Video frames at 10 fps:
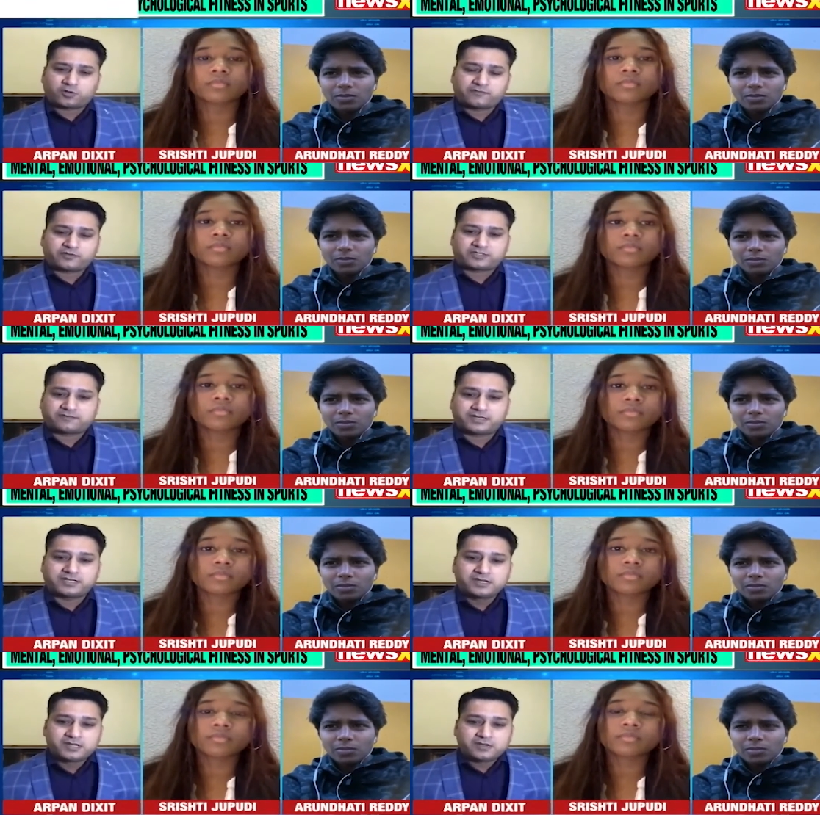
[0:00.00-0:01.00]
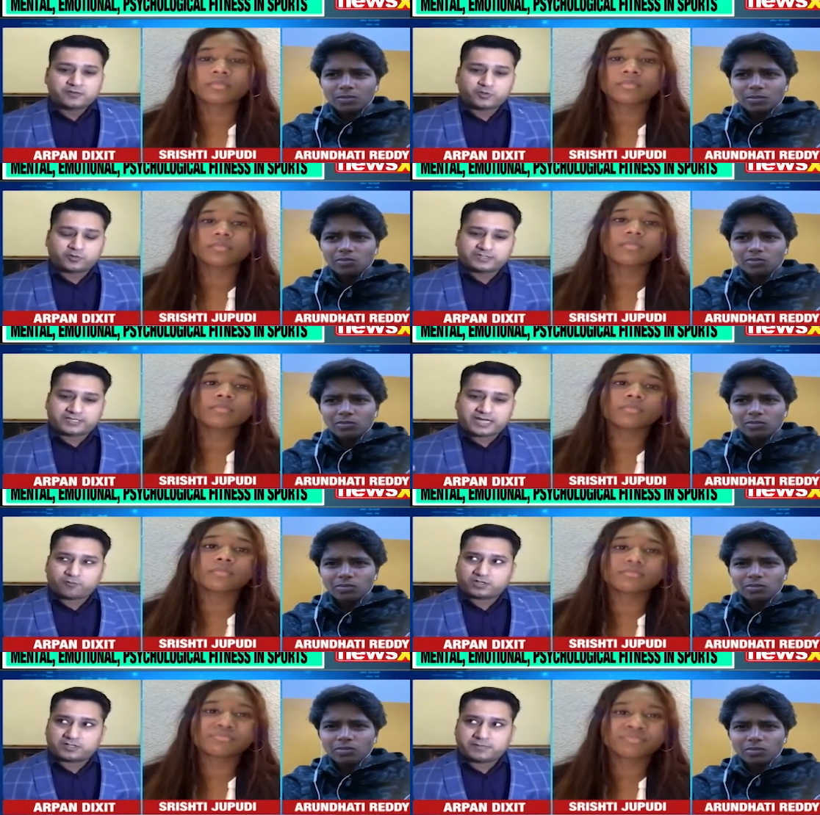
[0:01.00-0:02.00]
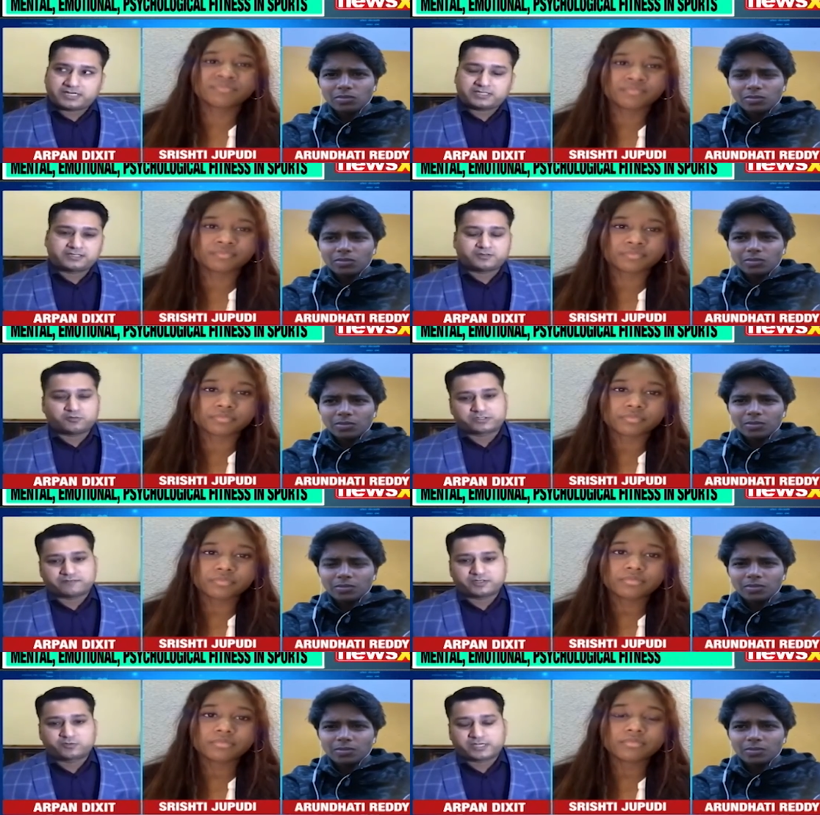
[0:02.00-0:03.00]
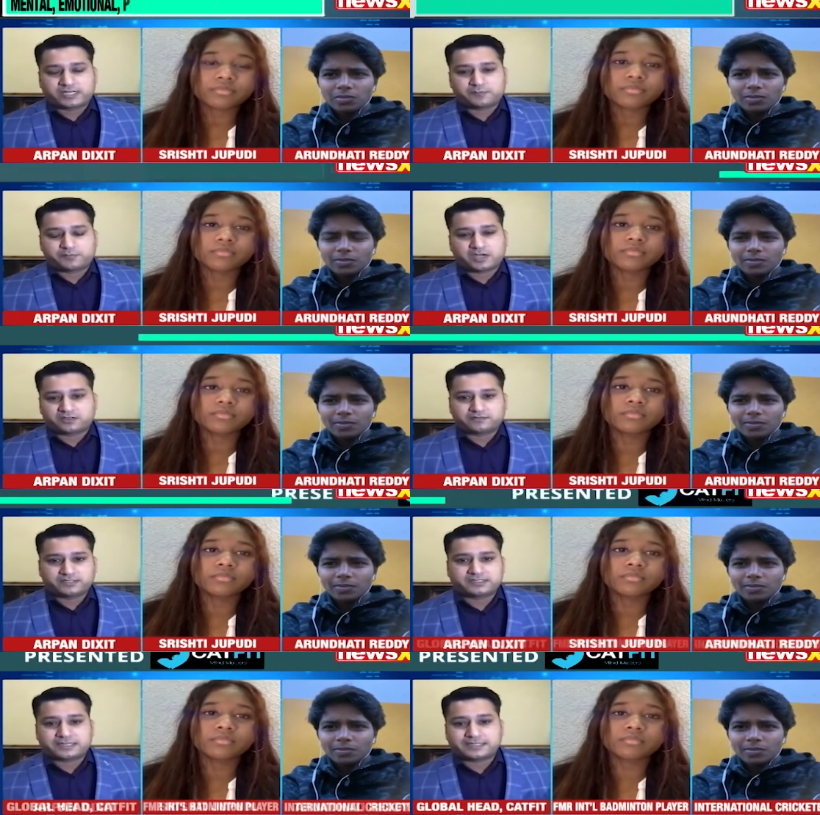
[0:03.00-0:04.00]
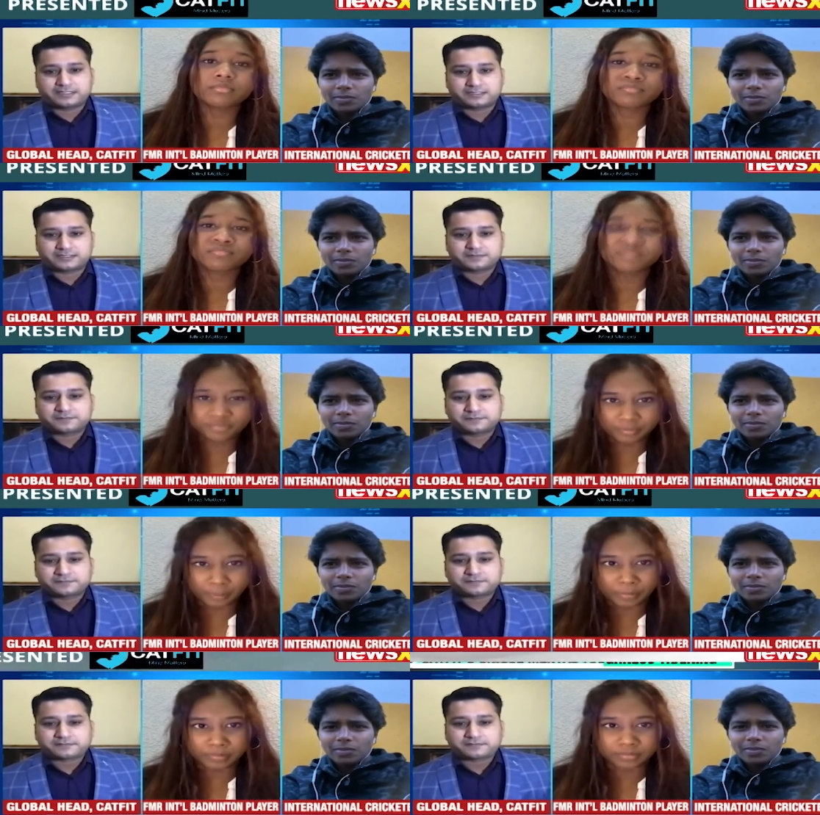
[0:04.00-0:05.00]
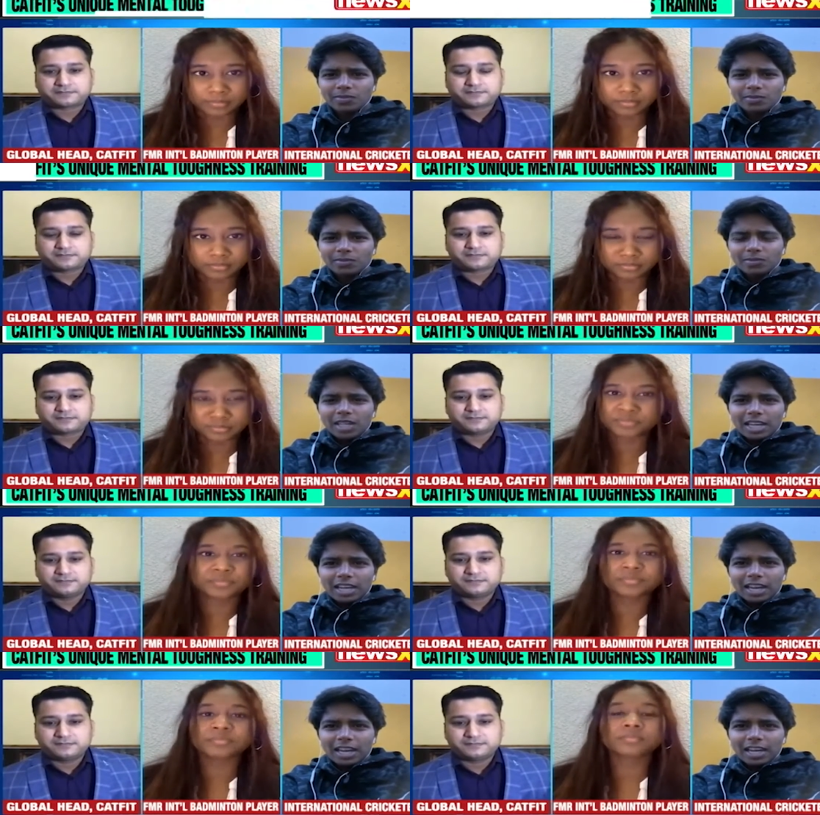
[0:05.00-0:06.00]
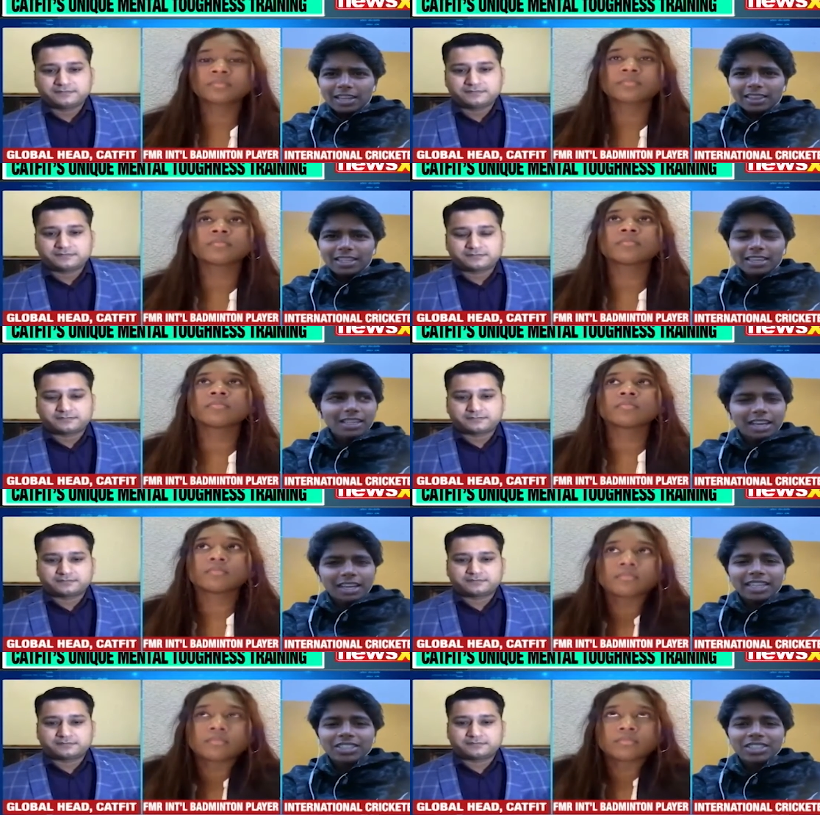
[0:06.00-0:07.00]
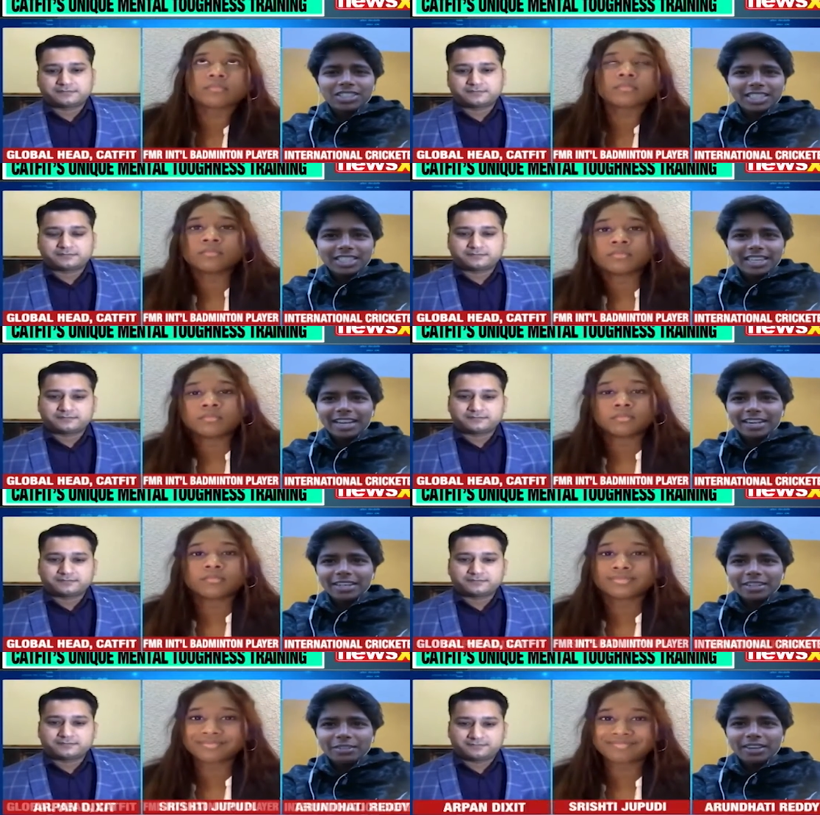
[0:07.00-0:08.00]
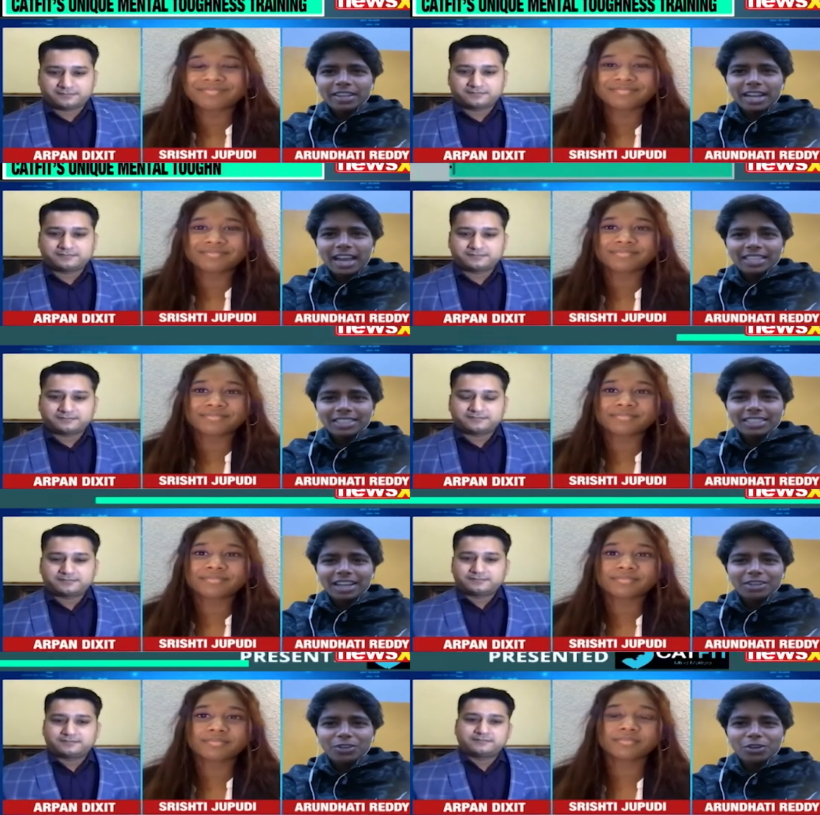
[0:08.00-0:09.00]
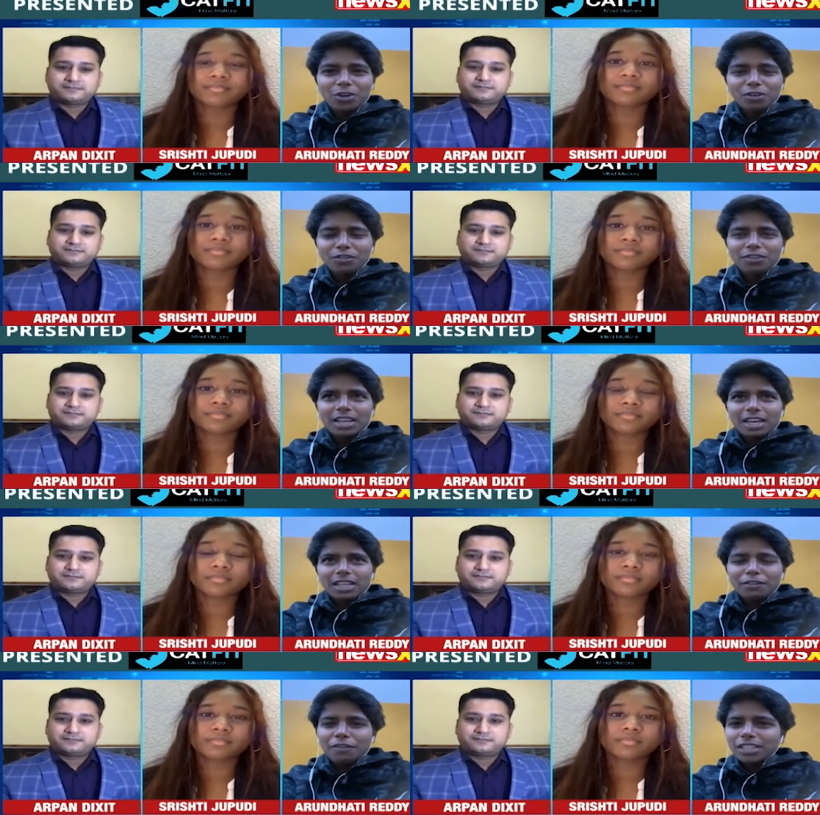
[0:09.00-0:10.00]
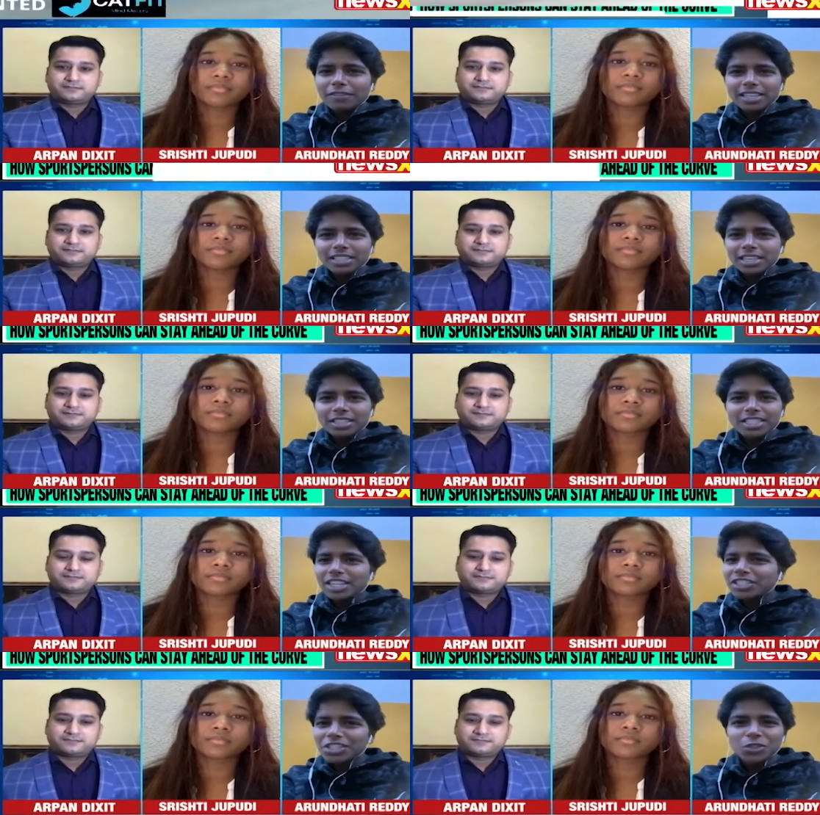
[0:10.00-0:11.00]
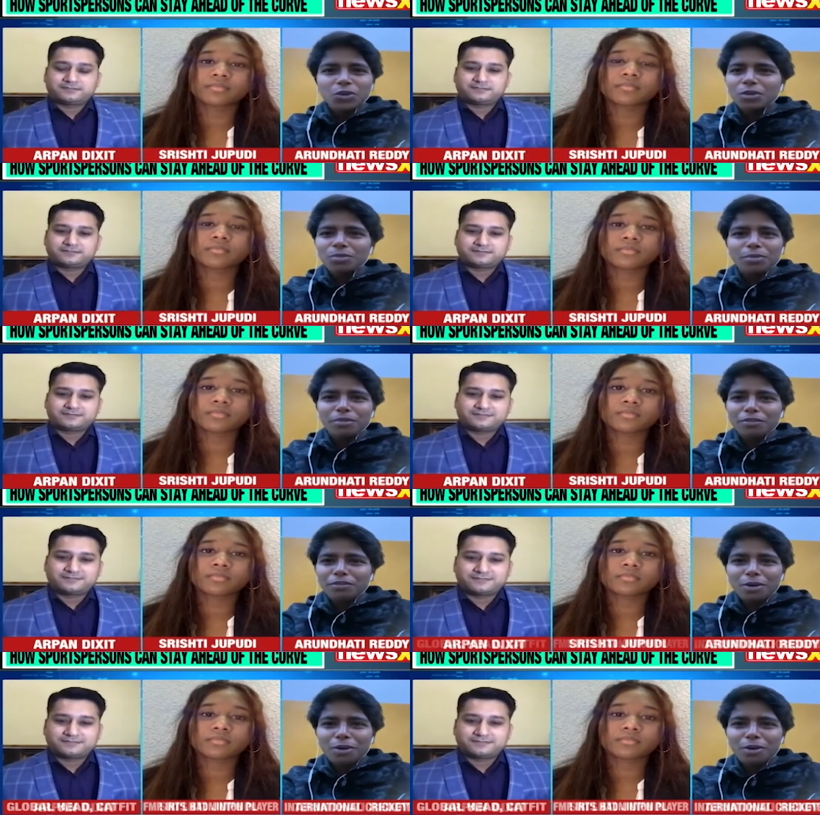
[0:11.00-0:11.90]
Speaker 1: looking for someone you could say i want a mentor who's someone who can help me out of this crisis
Speaker 2: i think uh, like srishti said when i started off the first 5 6 years i just couldn't perform